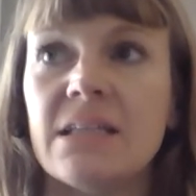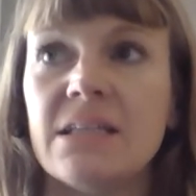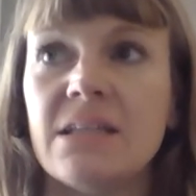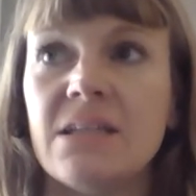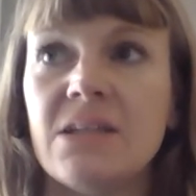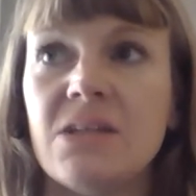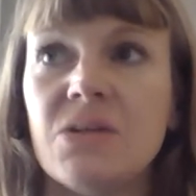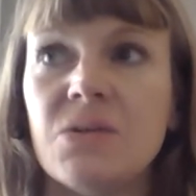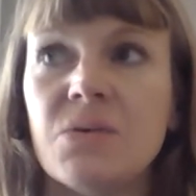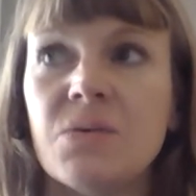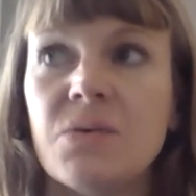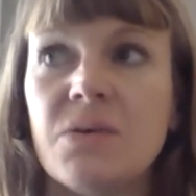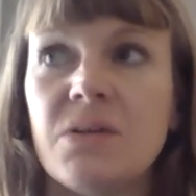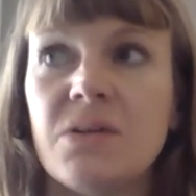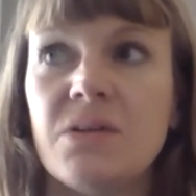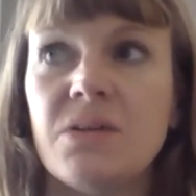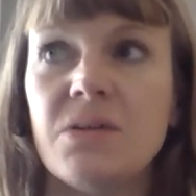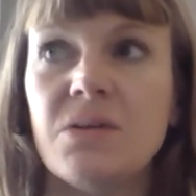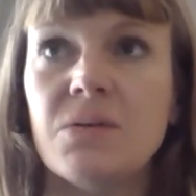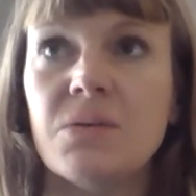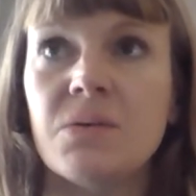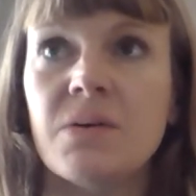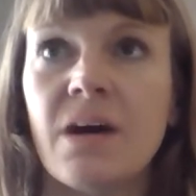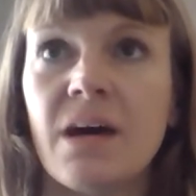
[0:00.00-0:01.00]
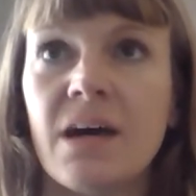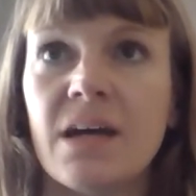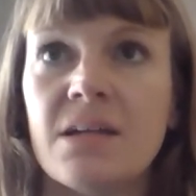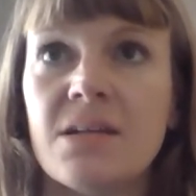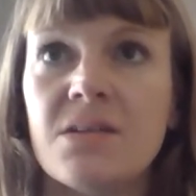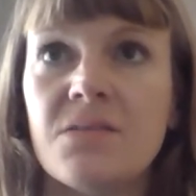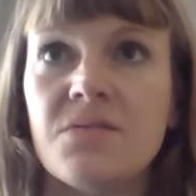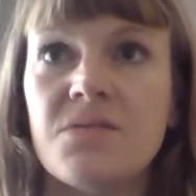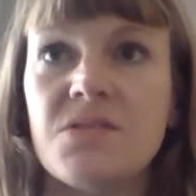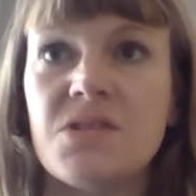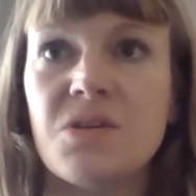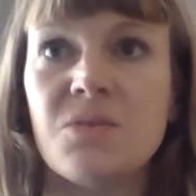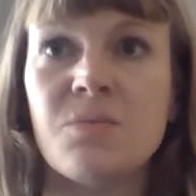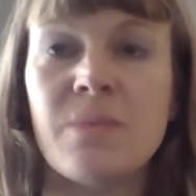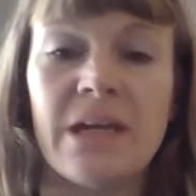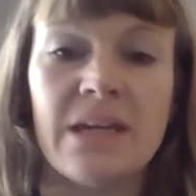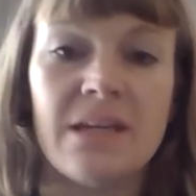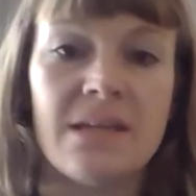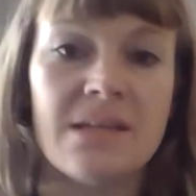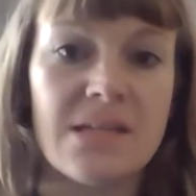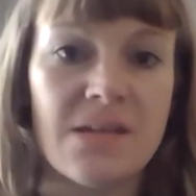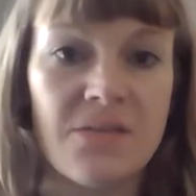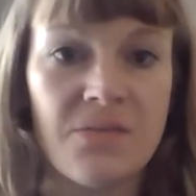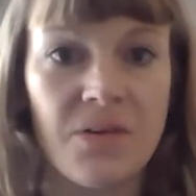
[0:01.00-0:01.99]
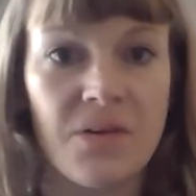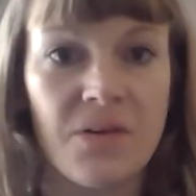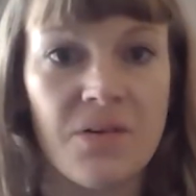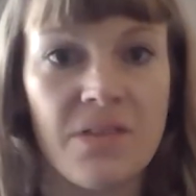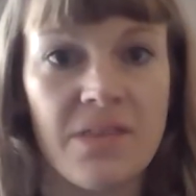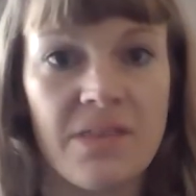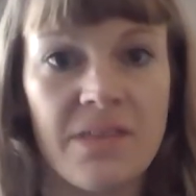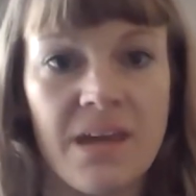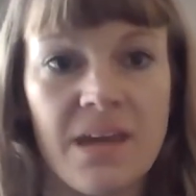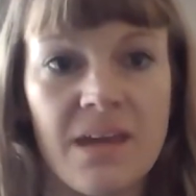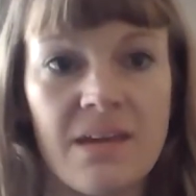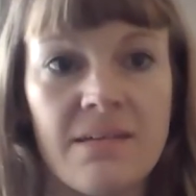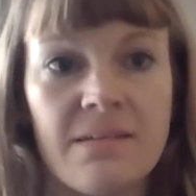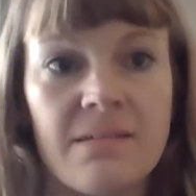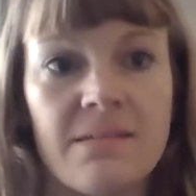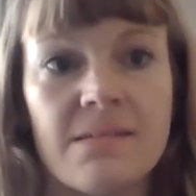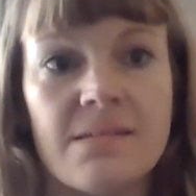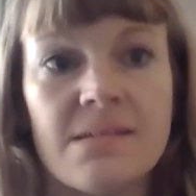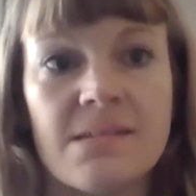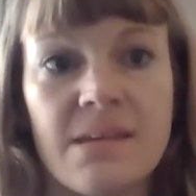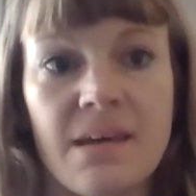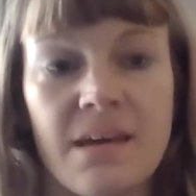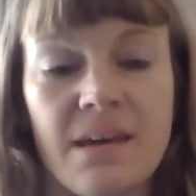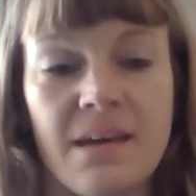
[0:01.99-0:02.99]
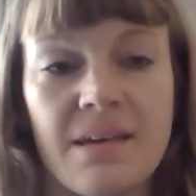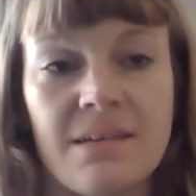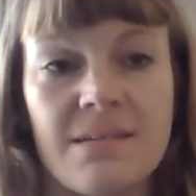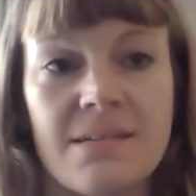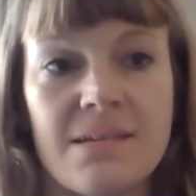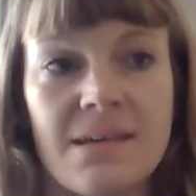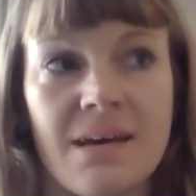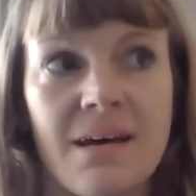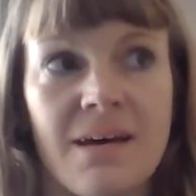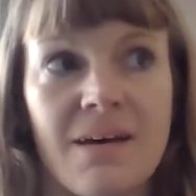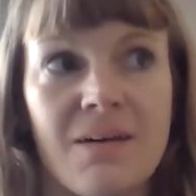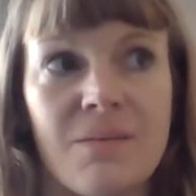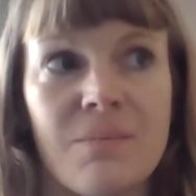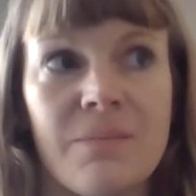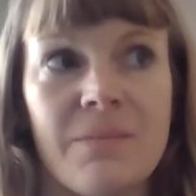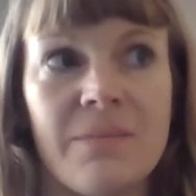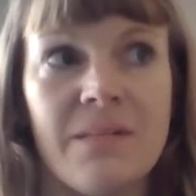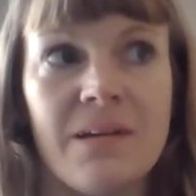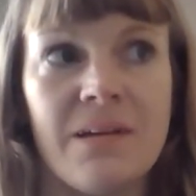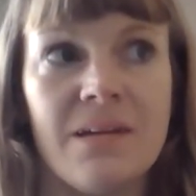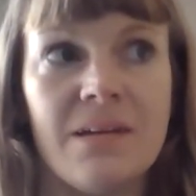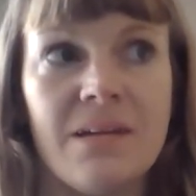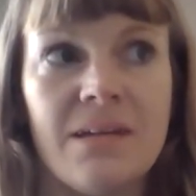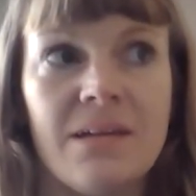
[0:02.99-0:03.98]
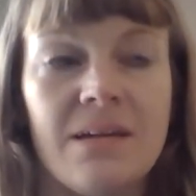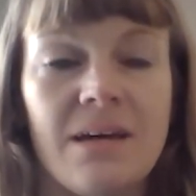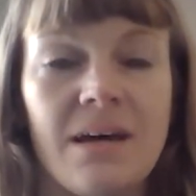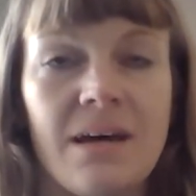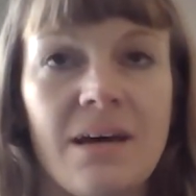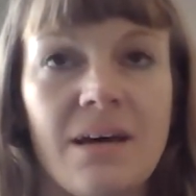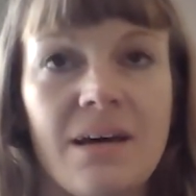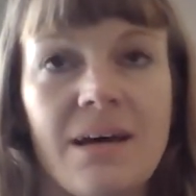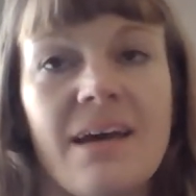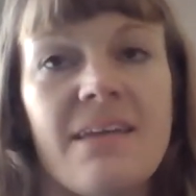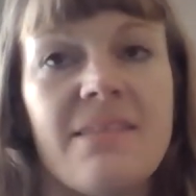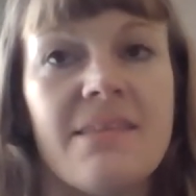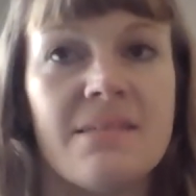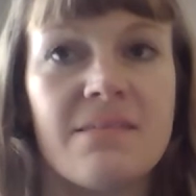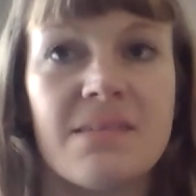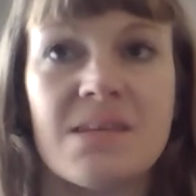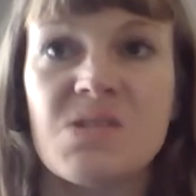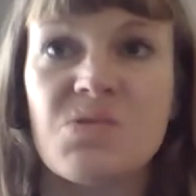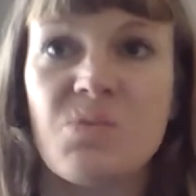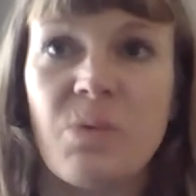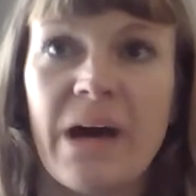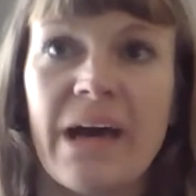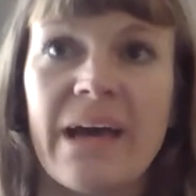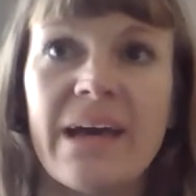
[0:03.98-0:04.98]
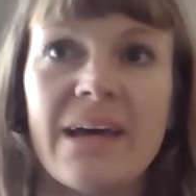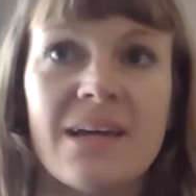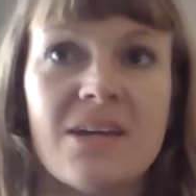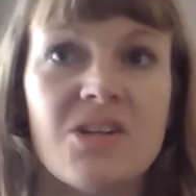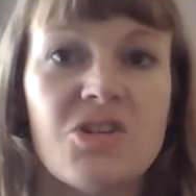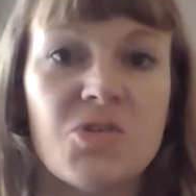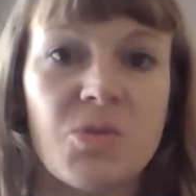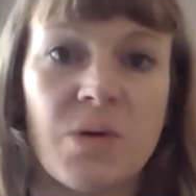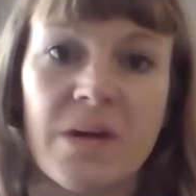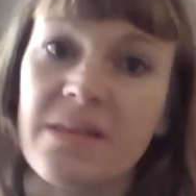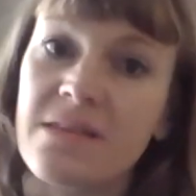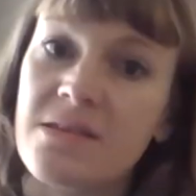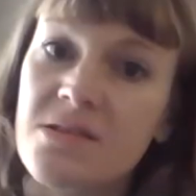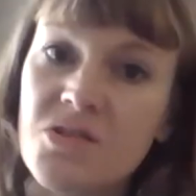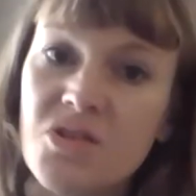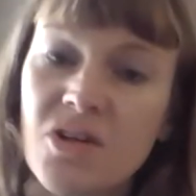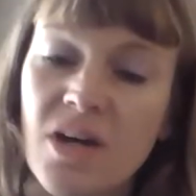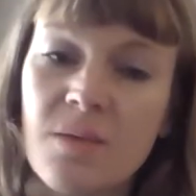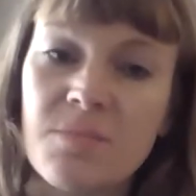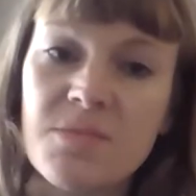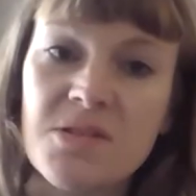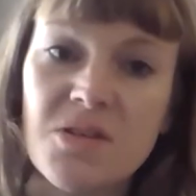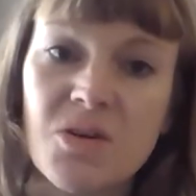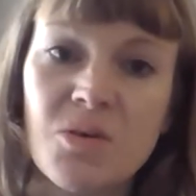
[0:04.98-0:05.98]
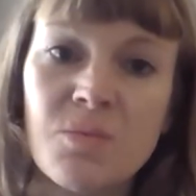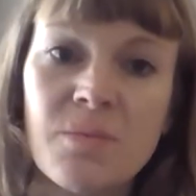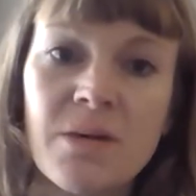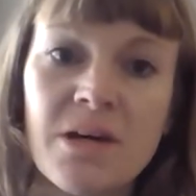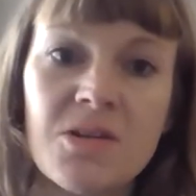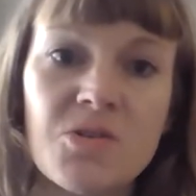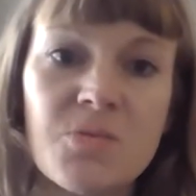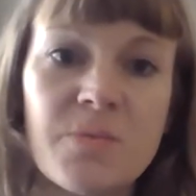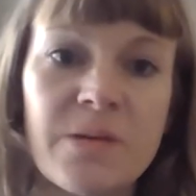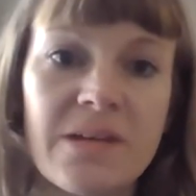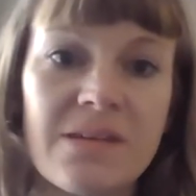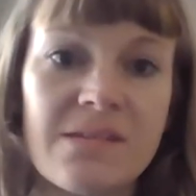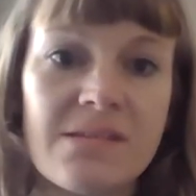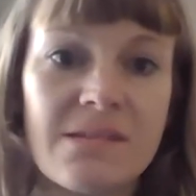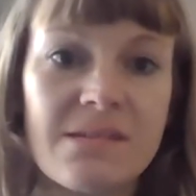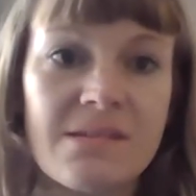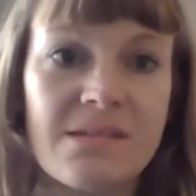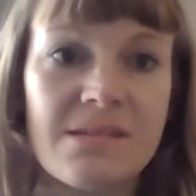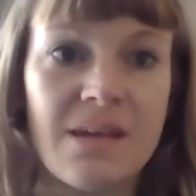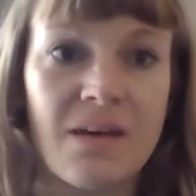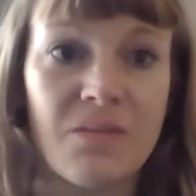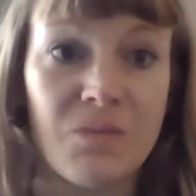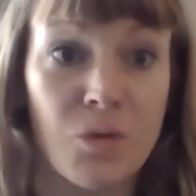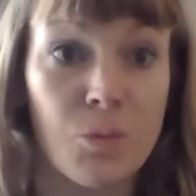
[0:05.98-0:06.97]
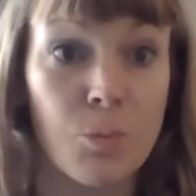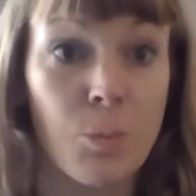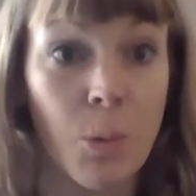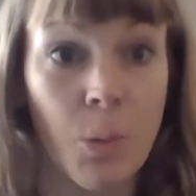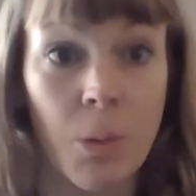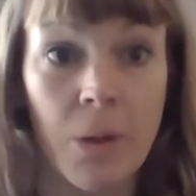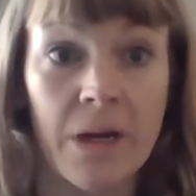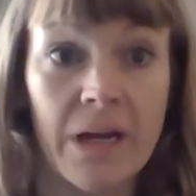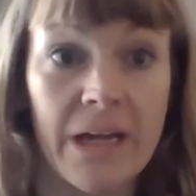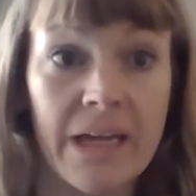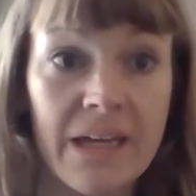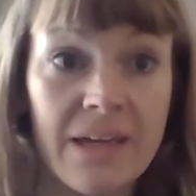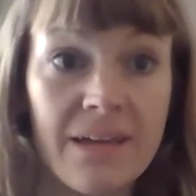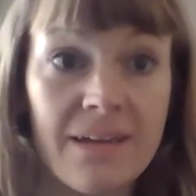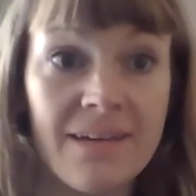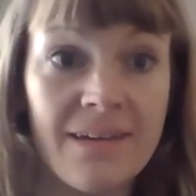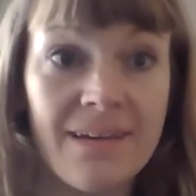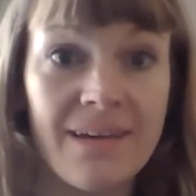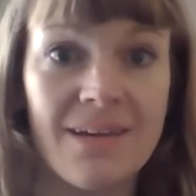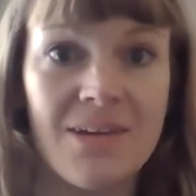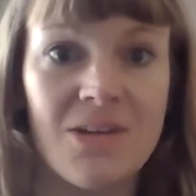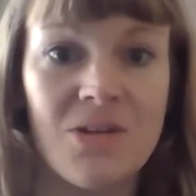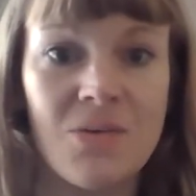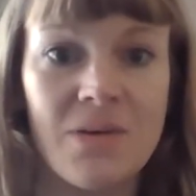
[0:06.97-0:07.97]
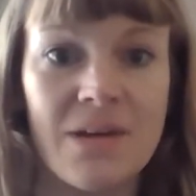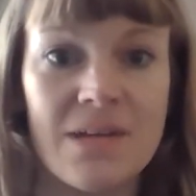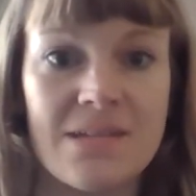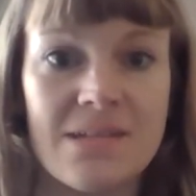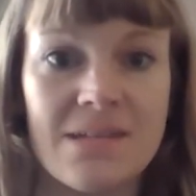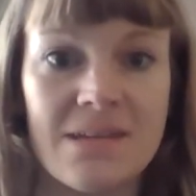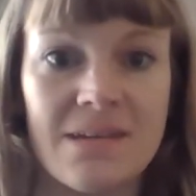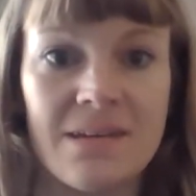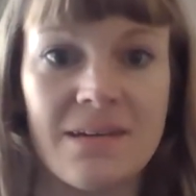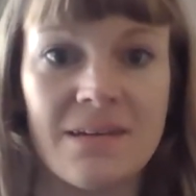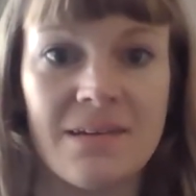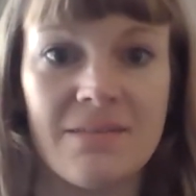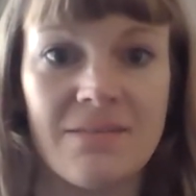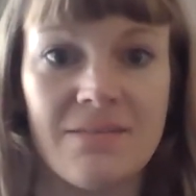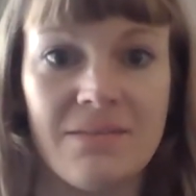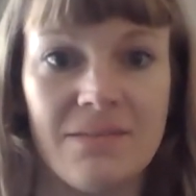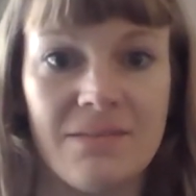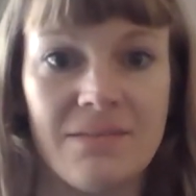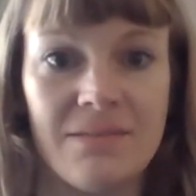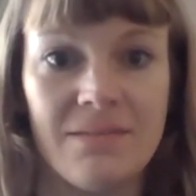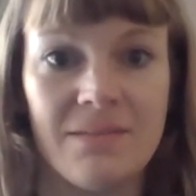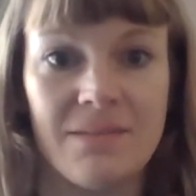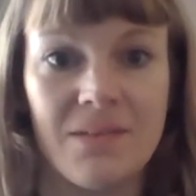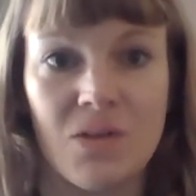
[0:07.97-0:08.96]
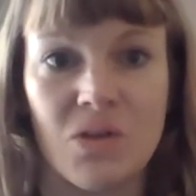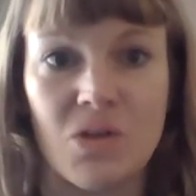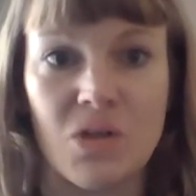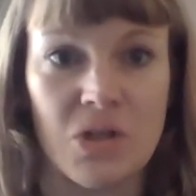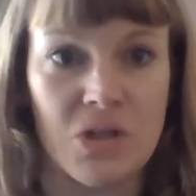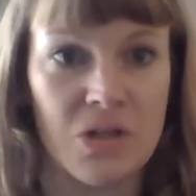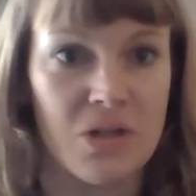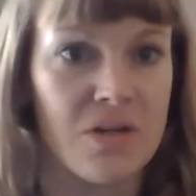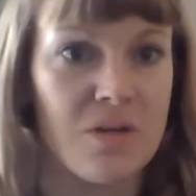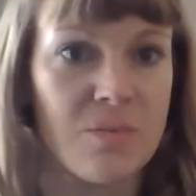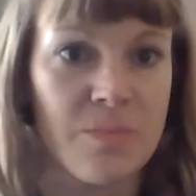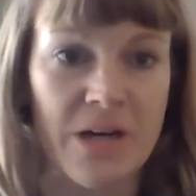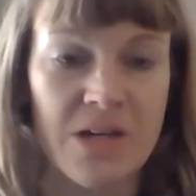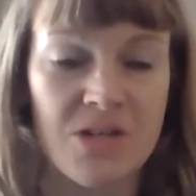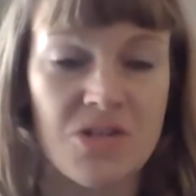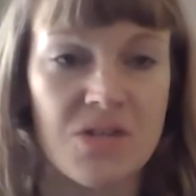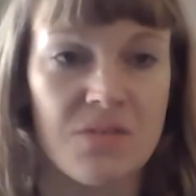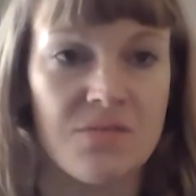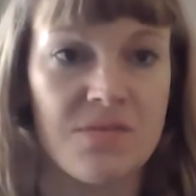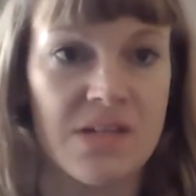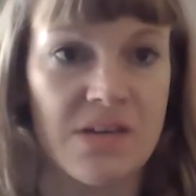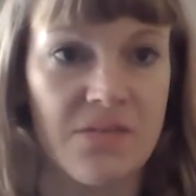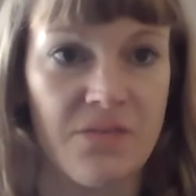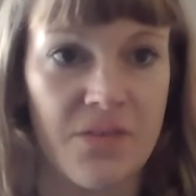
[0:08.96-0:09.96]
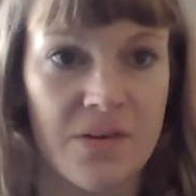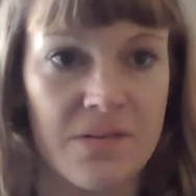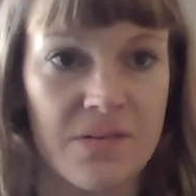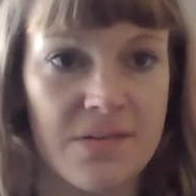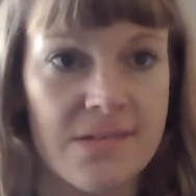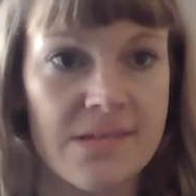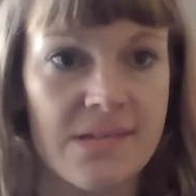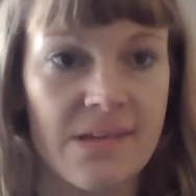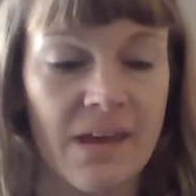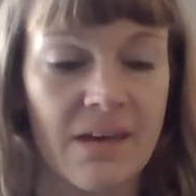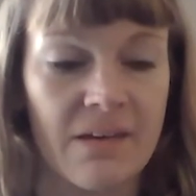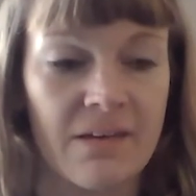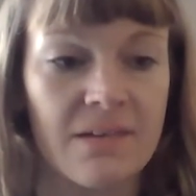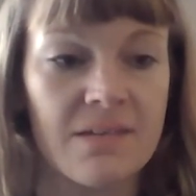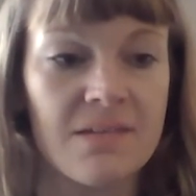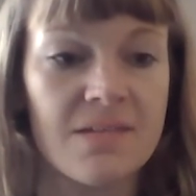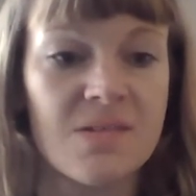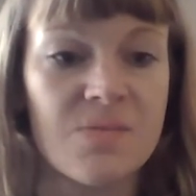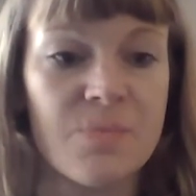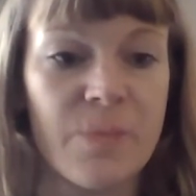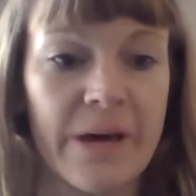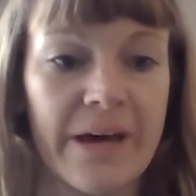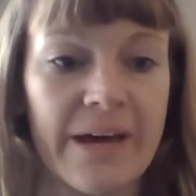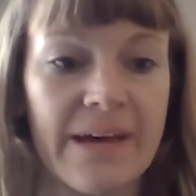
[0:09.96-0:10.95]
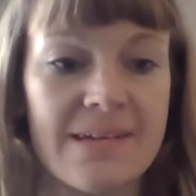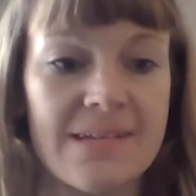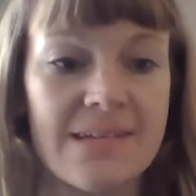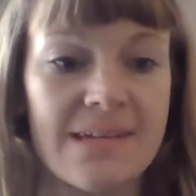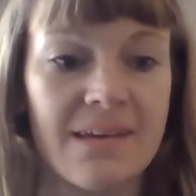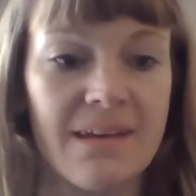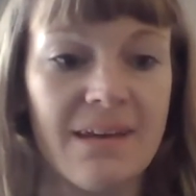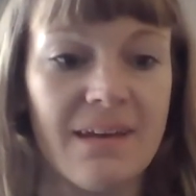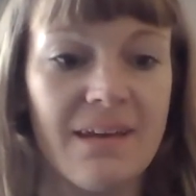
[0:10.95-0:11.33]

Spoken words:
you kind of do many different things, and I think that's why I enjoy this job so much, because it's never boring and you get to learn a bunch of different skills. But